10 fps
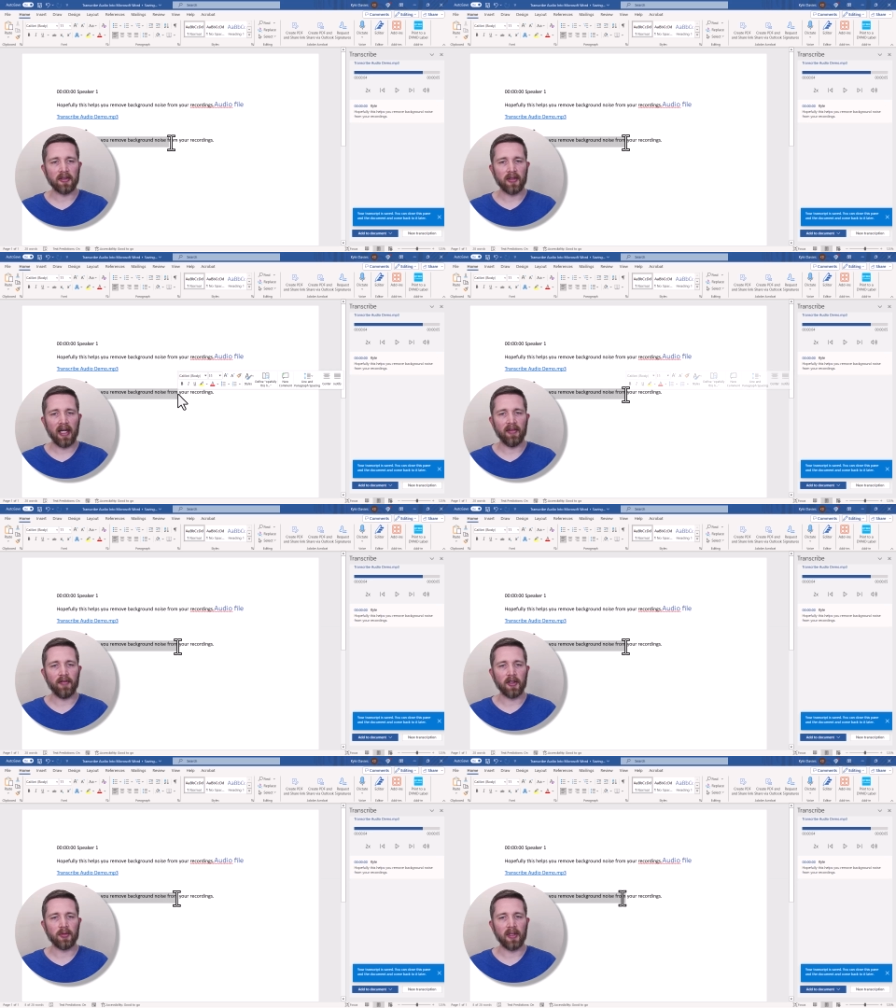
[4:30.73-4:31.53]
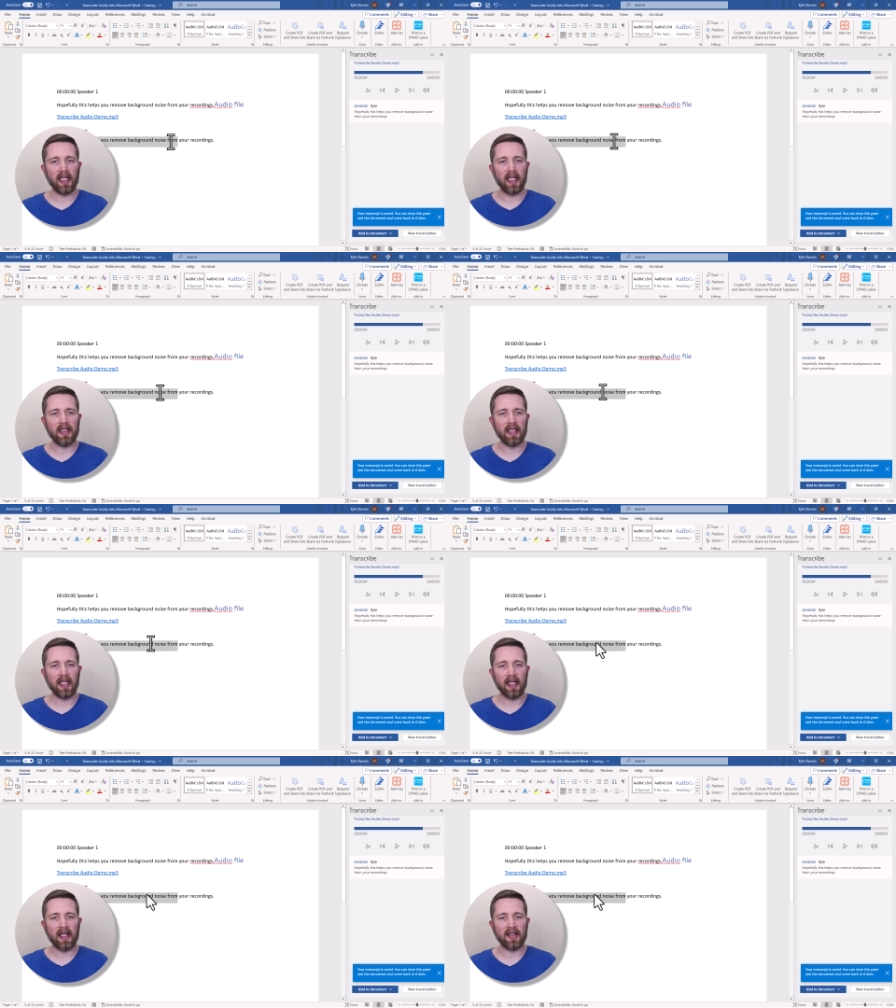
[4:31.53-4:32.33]
So I have the first one that I did
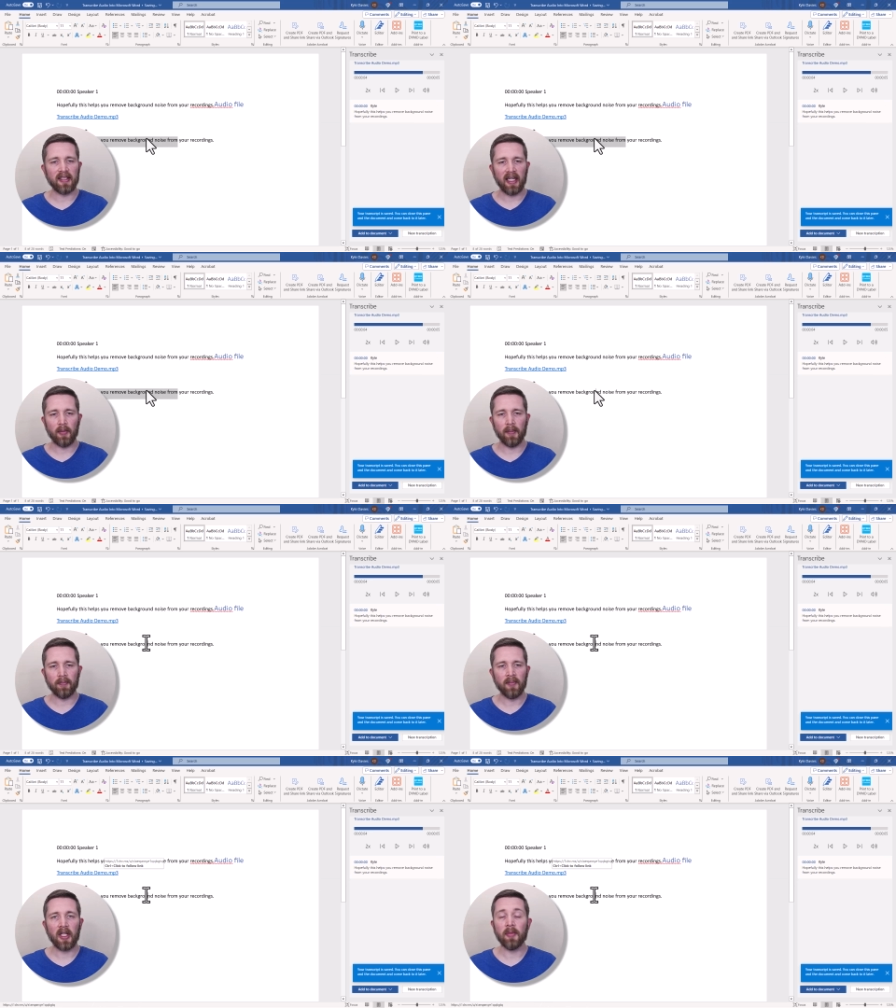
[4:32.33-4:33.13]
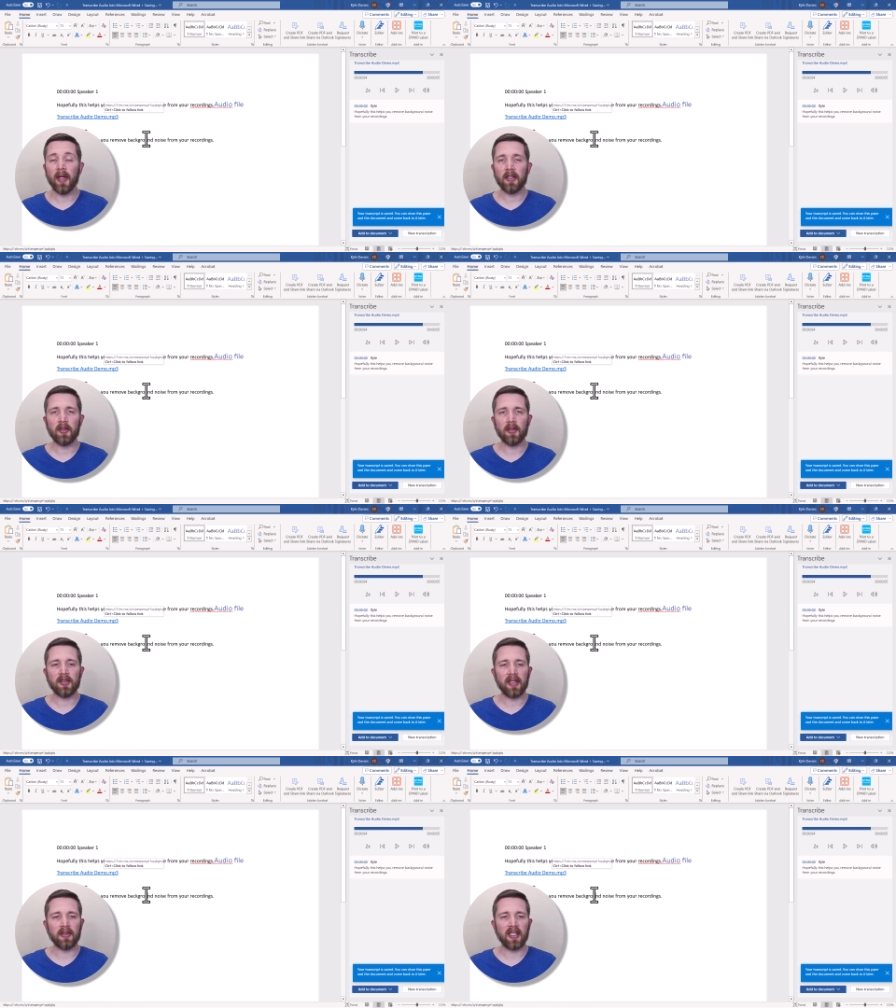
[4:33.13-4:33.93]
and then the second one. You might also notice
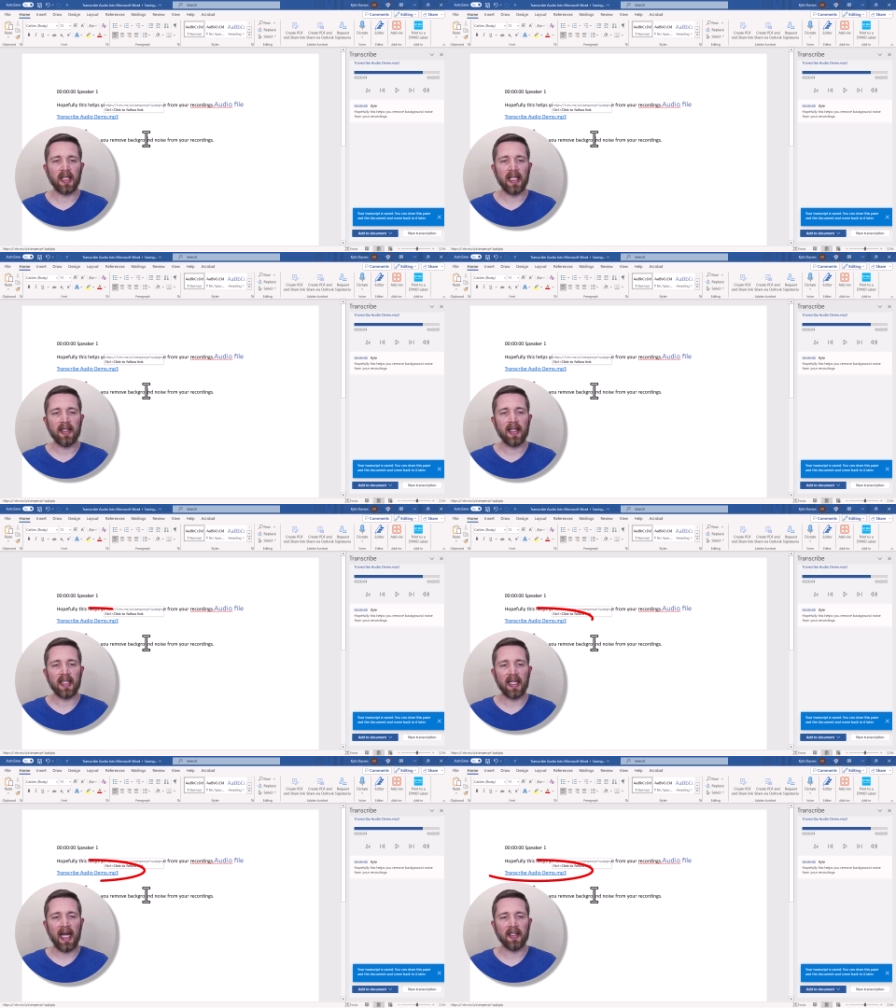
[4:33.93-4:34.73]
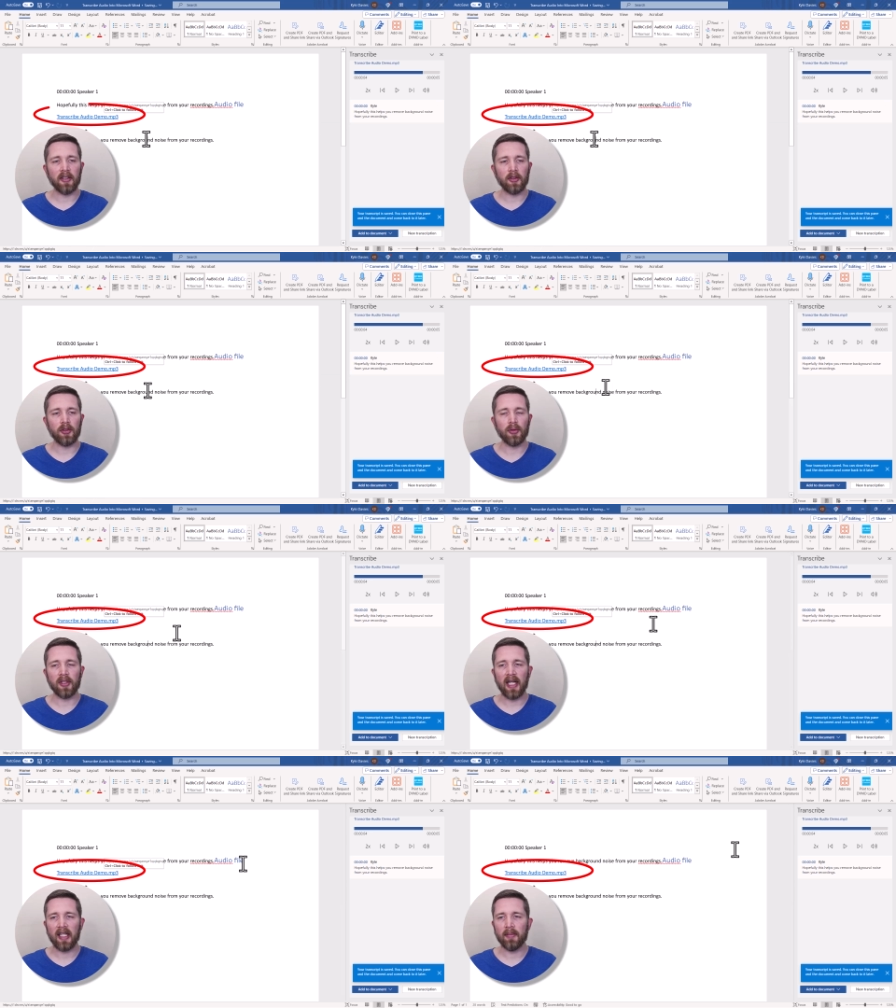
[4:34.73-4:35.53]
that there's a link that it added to the
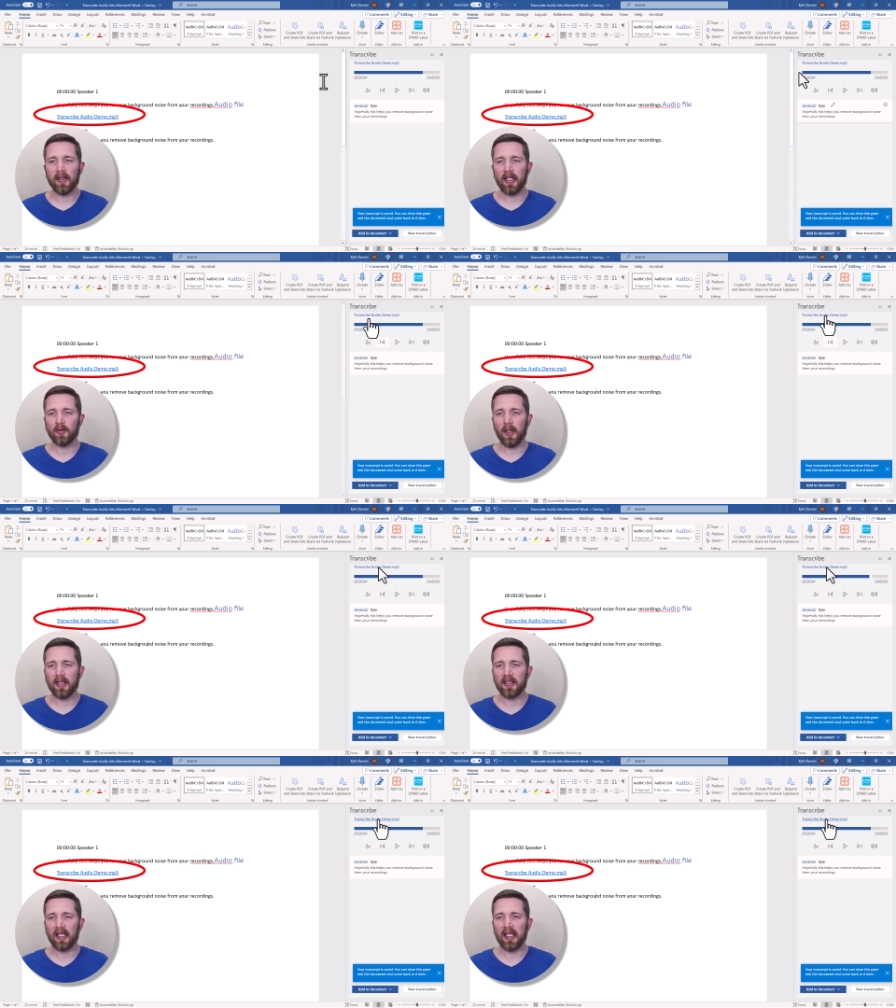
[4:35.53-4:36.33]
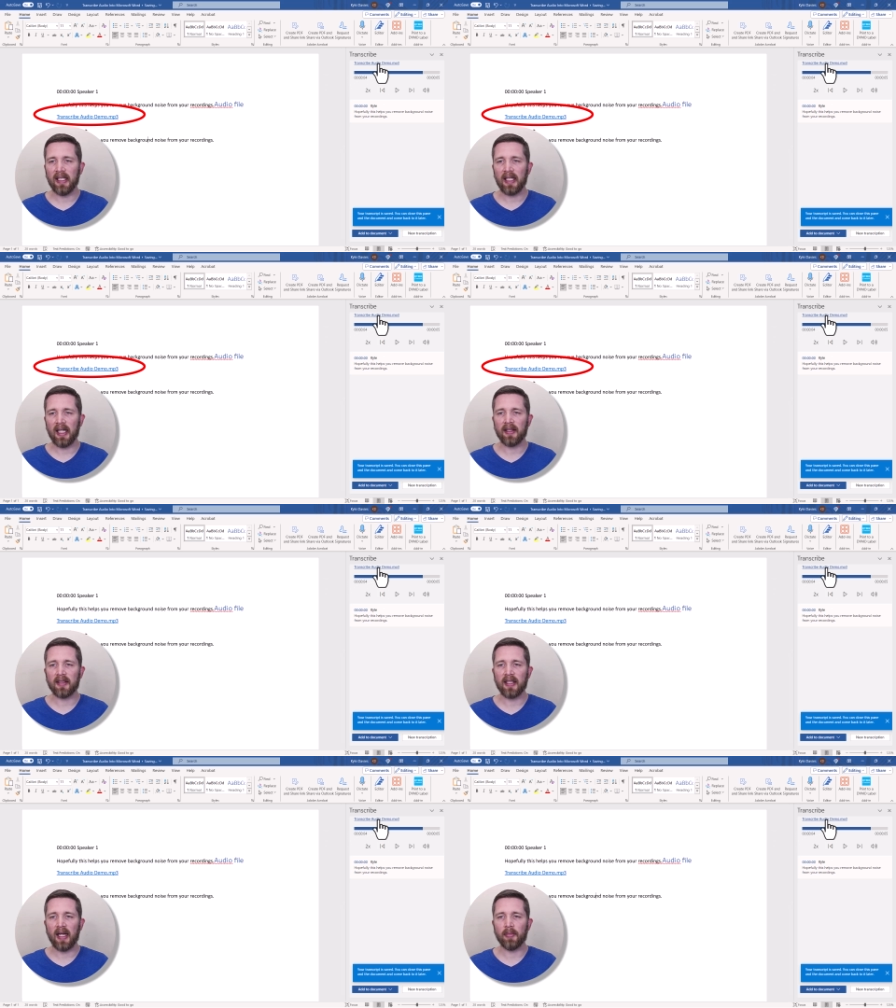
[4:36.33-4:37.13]
document, as well as a link at the
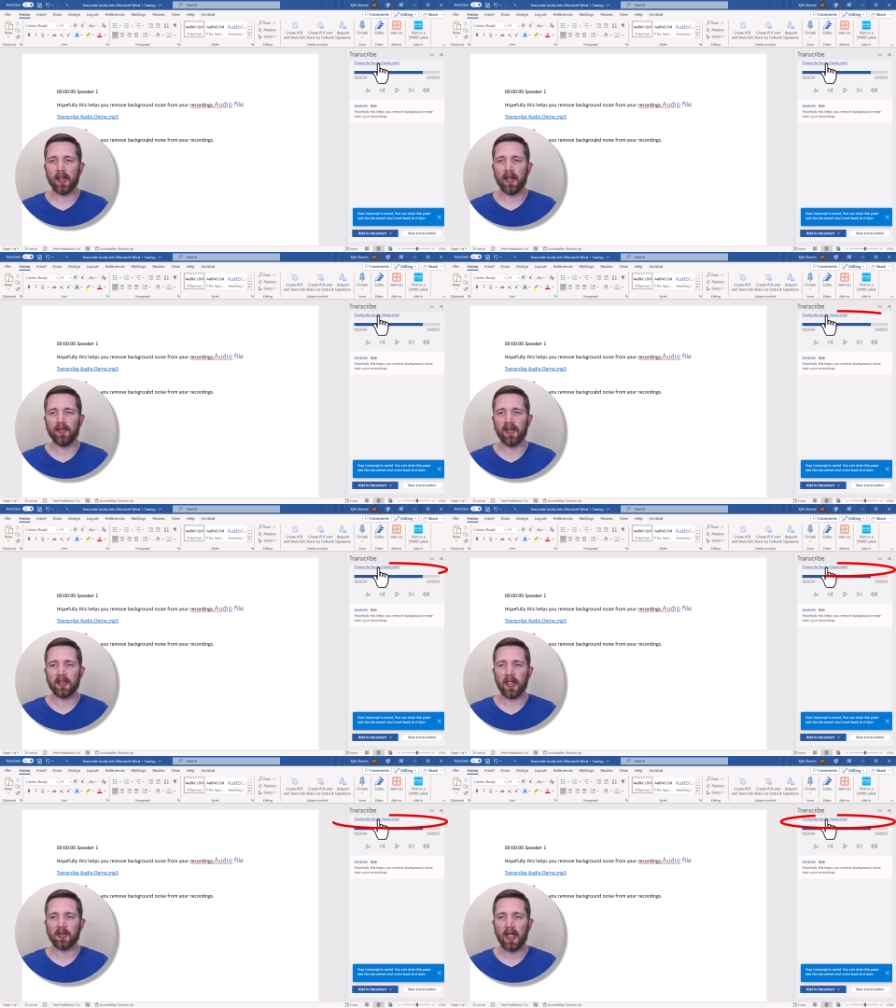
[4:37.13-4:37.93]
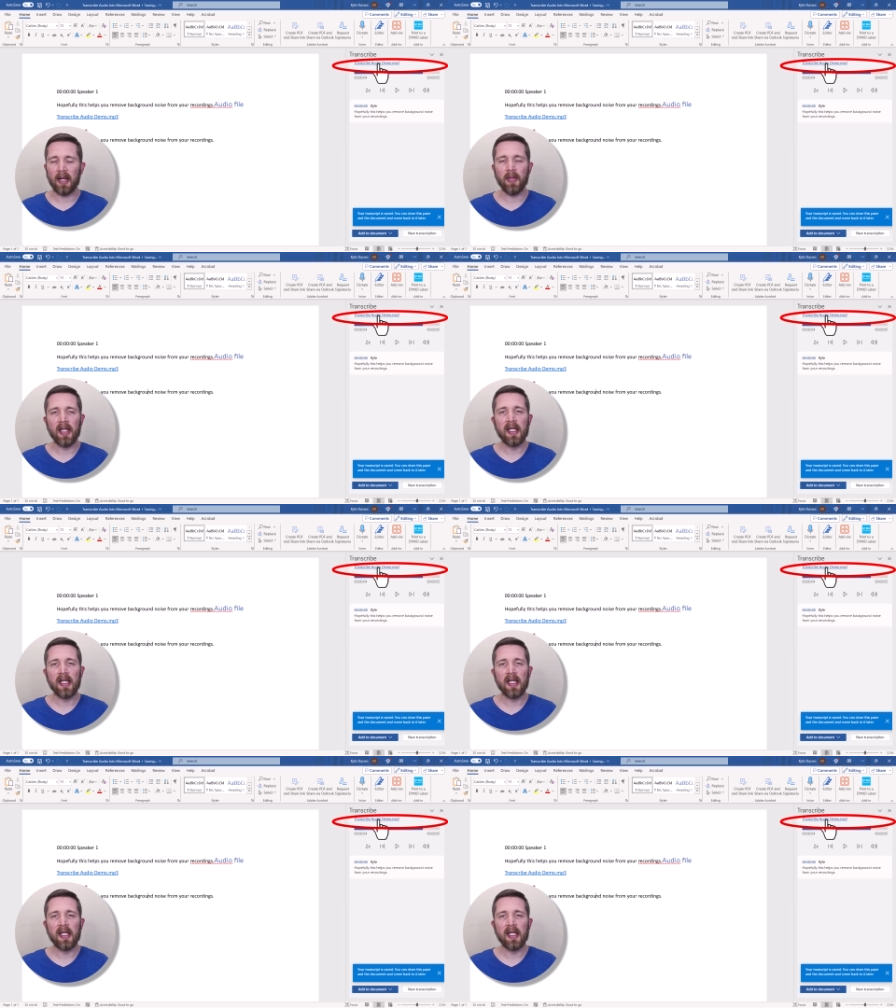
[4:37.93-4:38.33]
top of the transcribe.